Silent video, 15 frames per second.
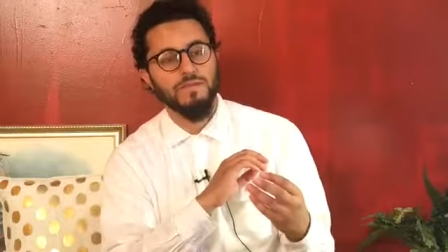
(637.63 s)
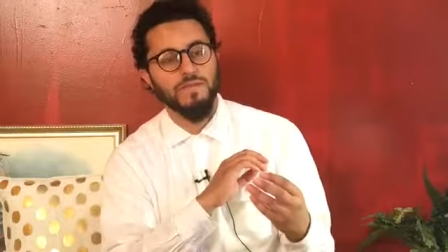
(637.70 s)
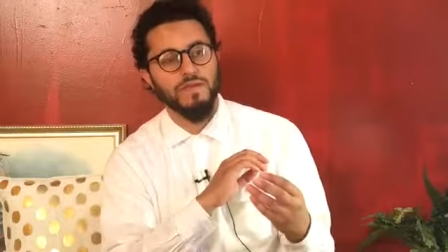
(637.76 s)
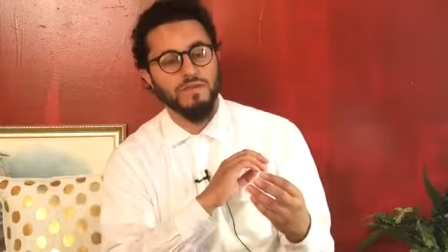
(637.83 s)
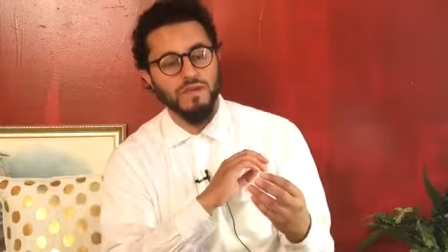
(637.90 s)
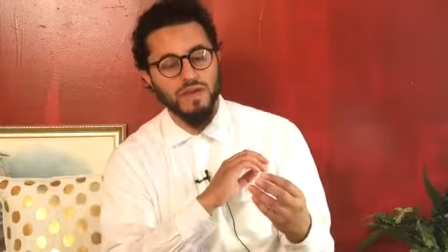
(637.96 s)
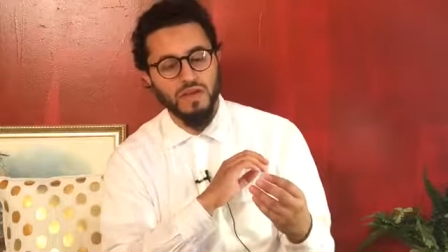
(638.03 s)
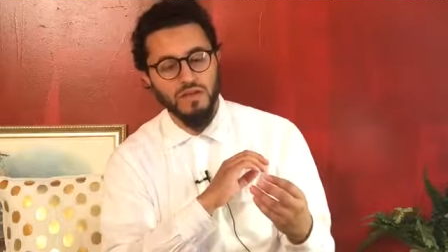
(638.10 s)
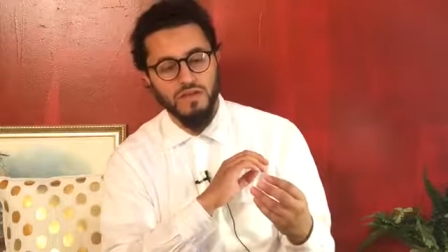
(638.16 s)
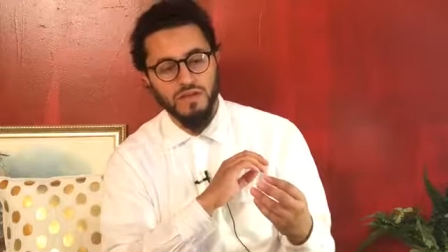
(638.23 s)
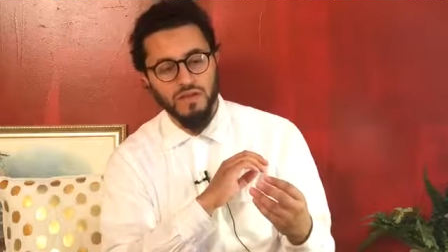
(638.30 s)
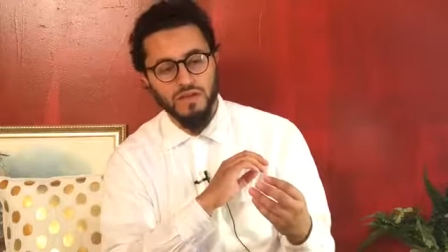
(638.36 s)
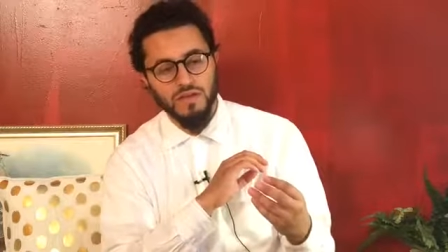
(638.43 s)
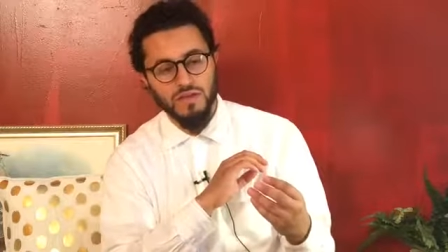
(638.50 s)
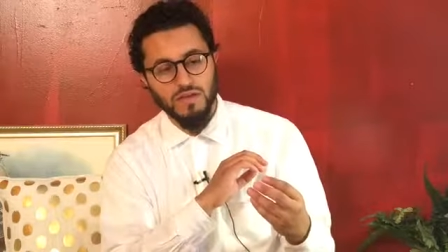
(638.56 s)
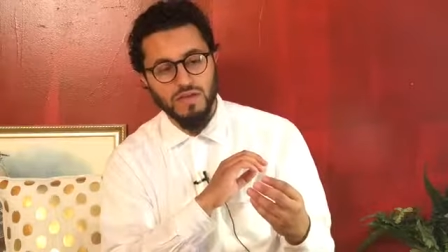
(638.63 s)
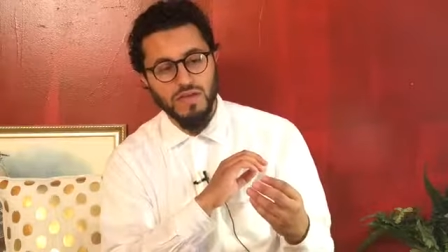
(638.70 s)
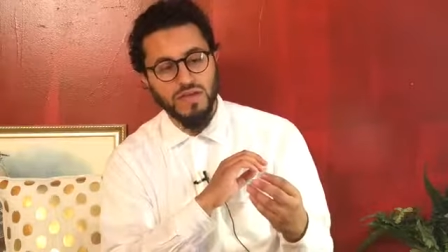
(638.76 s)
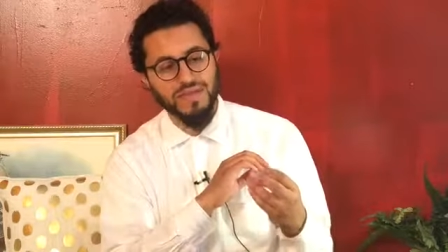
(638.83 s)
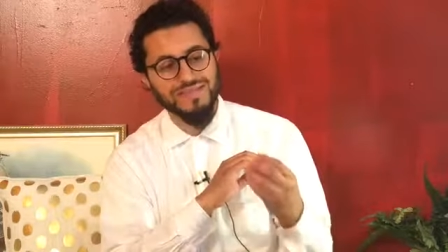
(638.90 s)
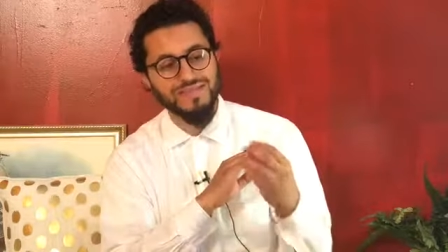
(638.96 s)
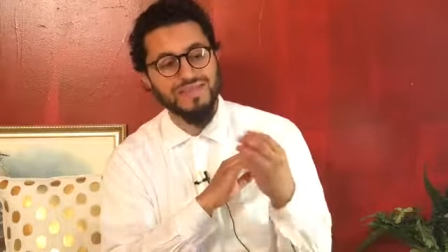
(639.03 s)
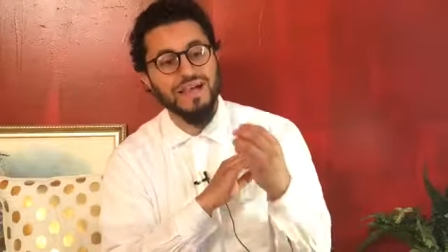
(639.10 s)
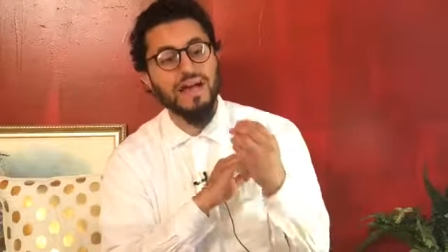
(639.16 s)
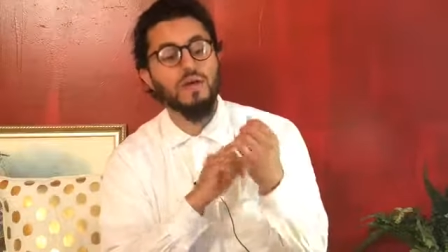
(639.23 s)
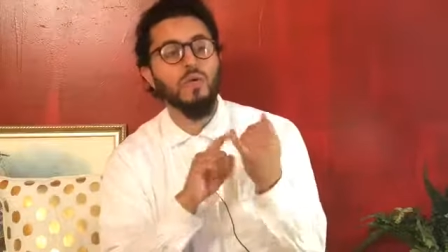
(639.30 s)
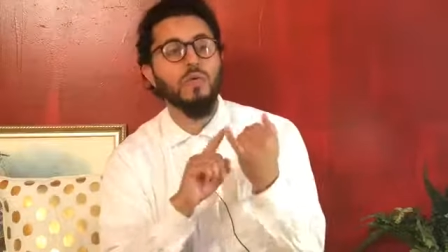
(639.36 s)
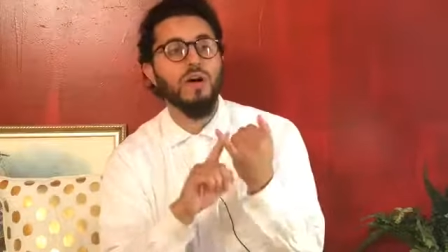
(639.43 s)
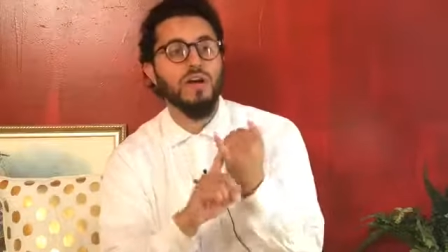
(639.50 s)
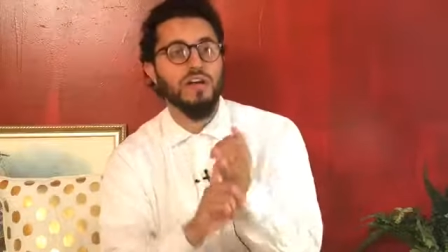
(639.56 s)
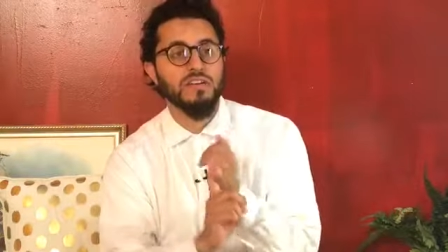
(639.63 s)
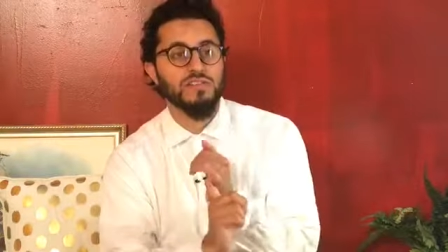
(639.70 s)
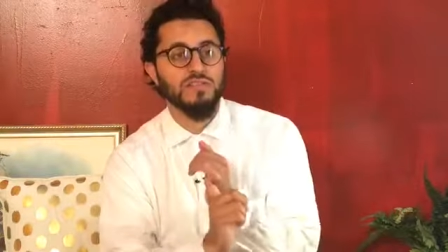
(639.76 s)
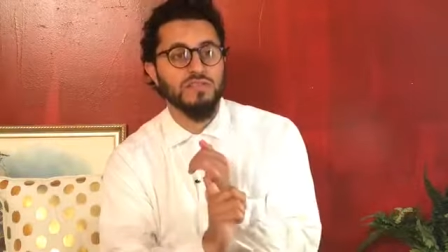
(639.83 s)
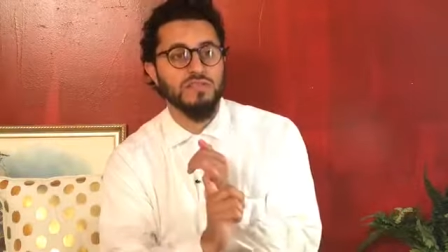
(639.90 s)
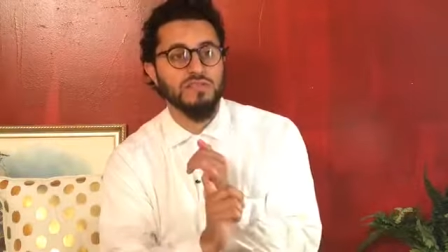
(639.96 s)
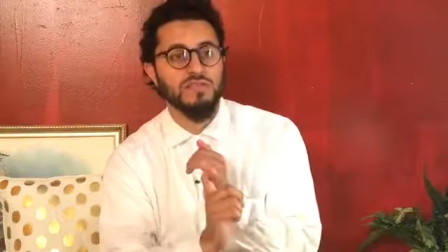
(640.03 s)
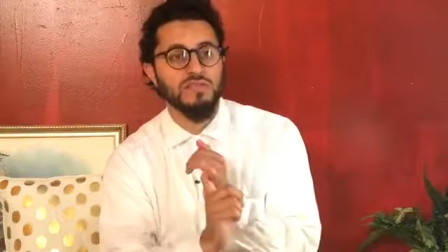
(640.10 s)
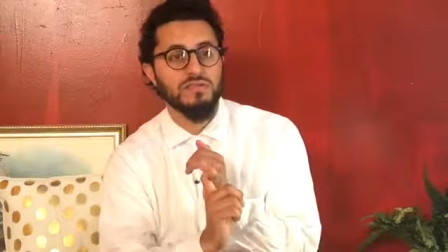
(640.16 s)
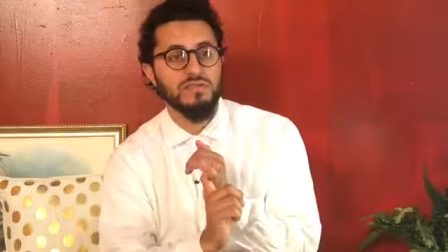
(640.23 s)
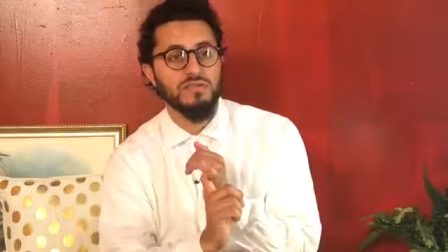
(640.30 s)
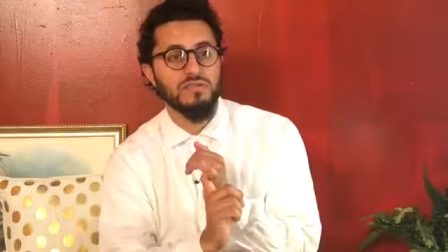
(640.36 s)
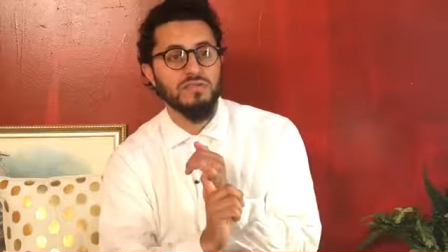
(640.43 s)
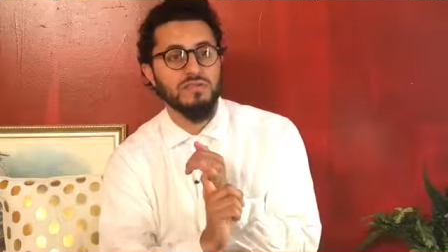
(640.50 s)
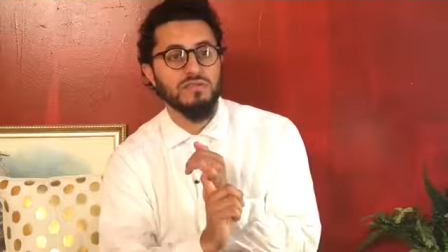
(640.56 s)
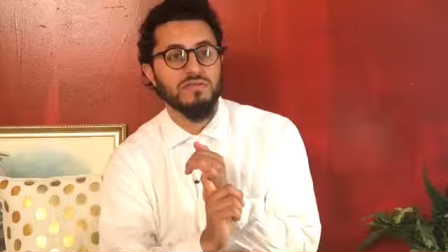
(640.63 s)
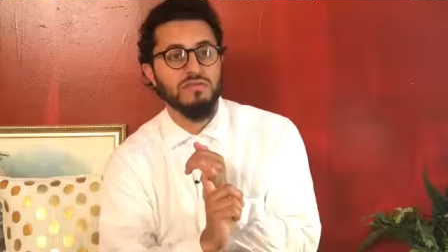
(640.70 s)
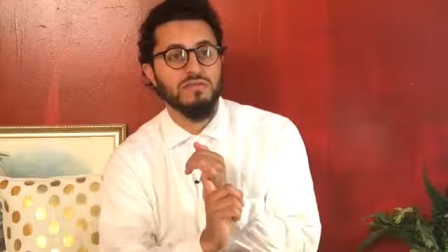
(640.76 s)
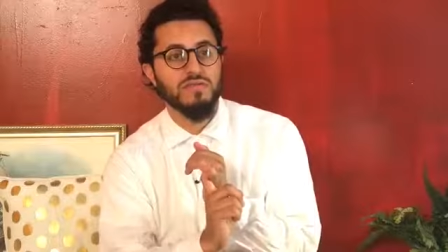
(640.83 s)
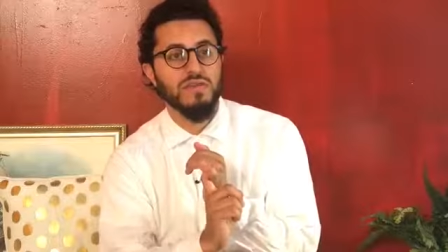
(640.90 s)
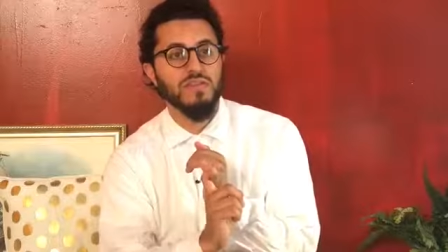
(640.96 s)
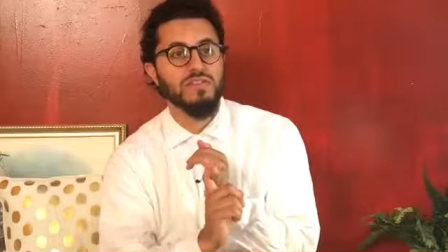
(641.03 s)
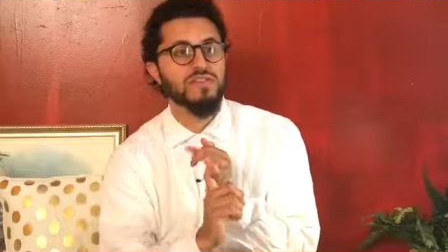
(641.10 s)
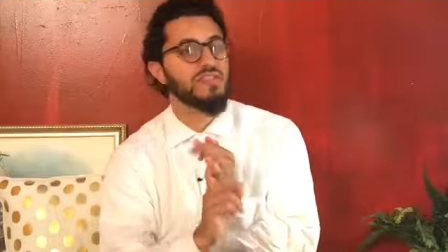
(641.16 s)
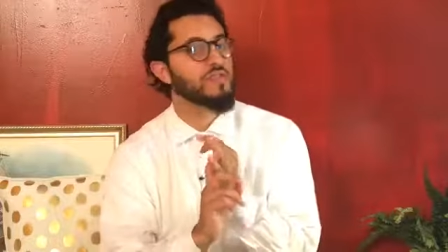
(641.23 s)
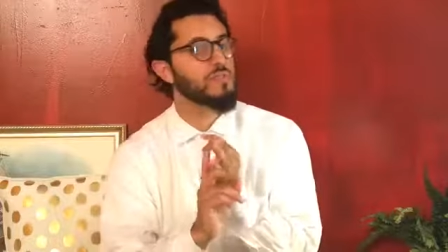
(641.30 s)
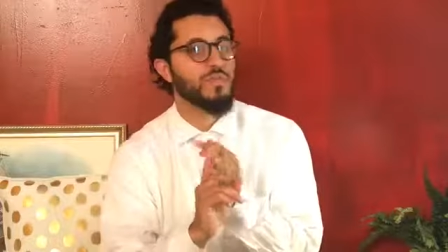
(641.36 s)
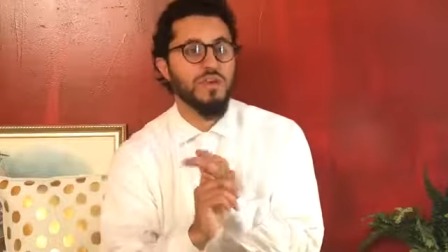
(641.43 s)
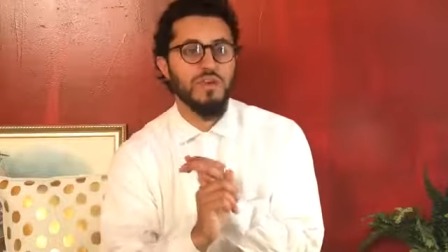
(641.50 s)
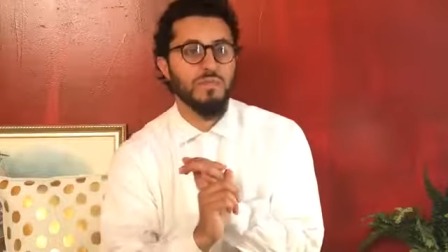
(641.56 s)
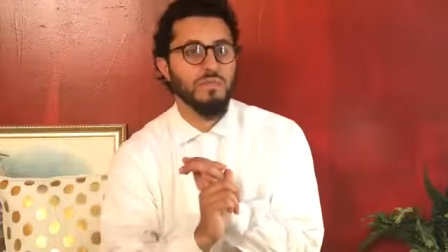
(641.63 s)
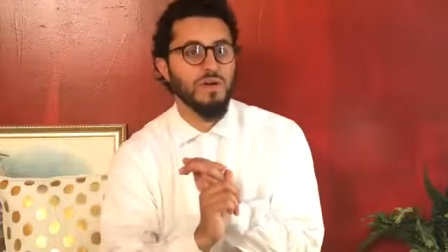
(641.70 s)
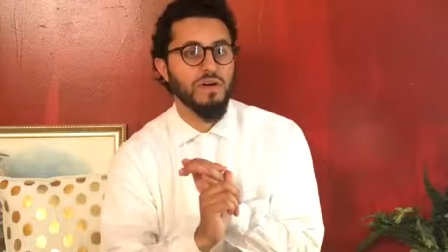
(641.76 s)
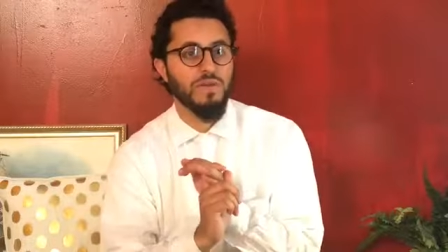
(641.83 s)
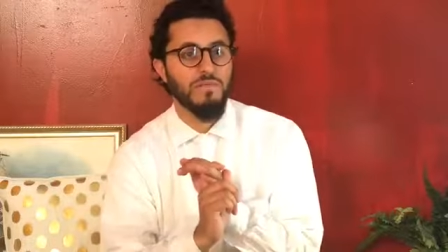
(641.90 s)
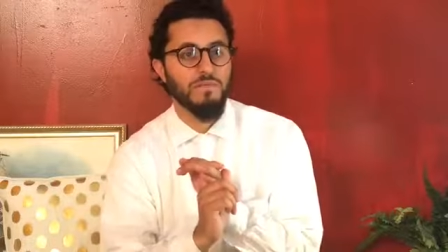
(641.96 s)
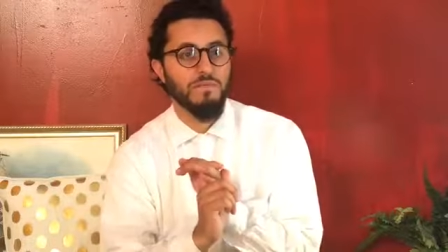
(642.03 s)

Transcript: okay, and he's not washed, and he's just prayed upon.